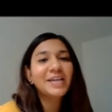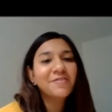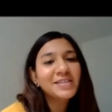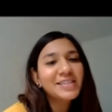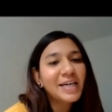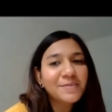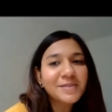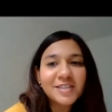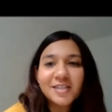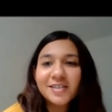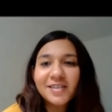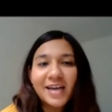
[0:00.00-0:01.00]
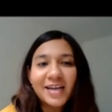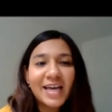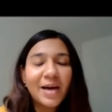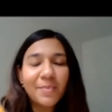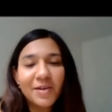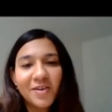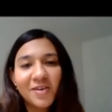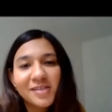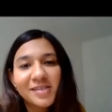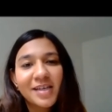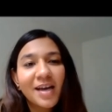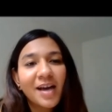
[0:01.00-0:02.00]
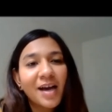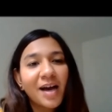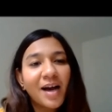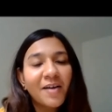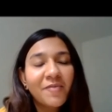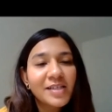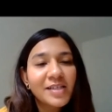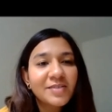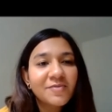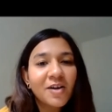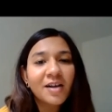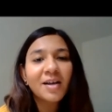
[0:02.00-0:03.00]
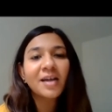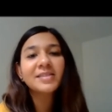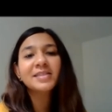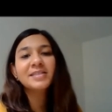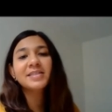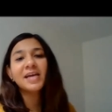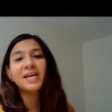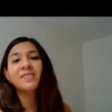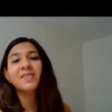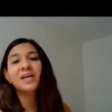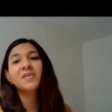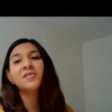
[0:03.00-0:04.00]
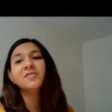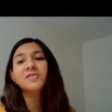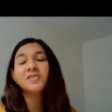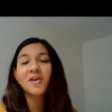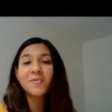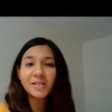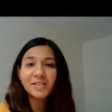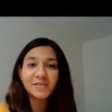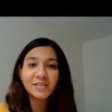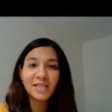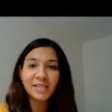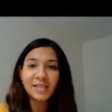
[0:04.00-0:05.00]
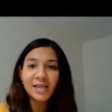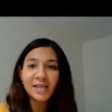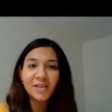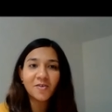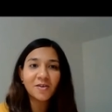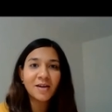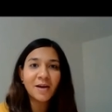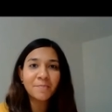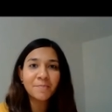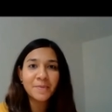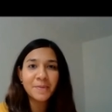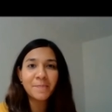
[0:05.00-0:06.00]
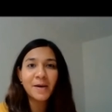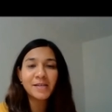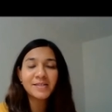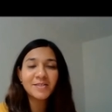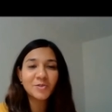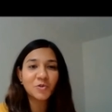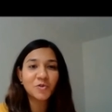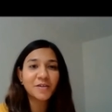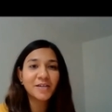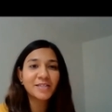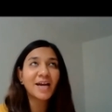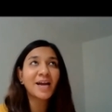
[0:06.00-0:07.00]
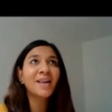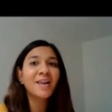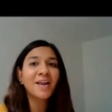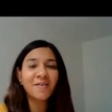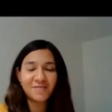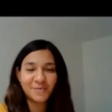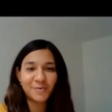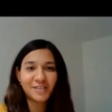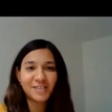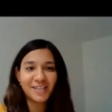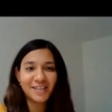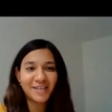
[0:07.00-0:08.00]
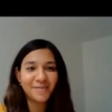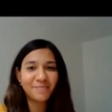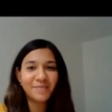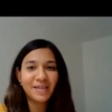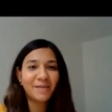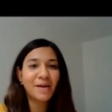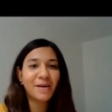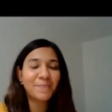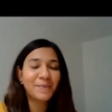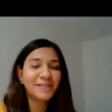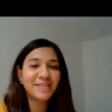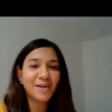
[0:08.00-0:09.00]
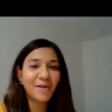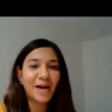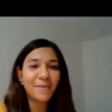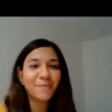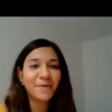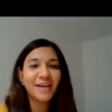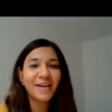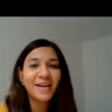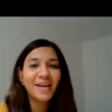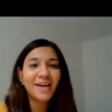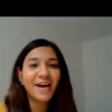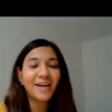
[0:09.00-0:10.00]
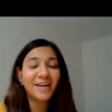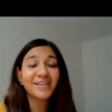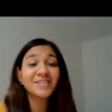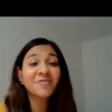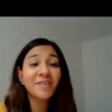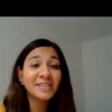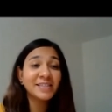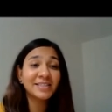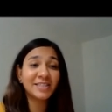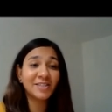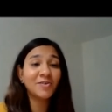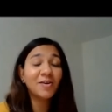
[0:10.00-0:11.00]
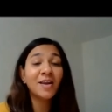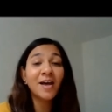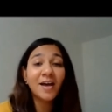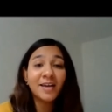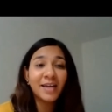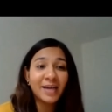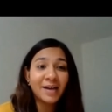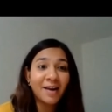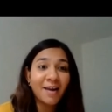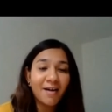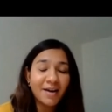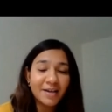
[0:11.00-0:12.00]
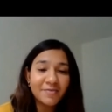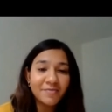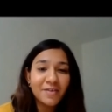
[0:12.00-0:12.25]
reception at Camelot. First of all, I'd like to say thank you so much for sending in your number bus stories. I loved watching them. It made me so happy. And it's great to see you're learning live.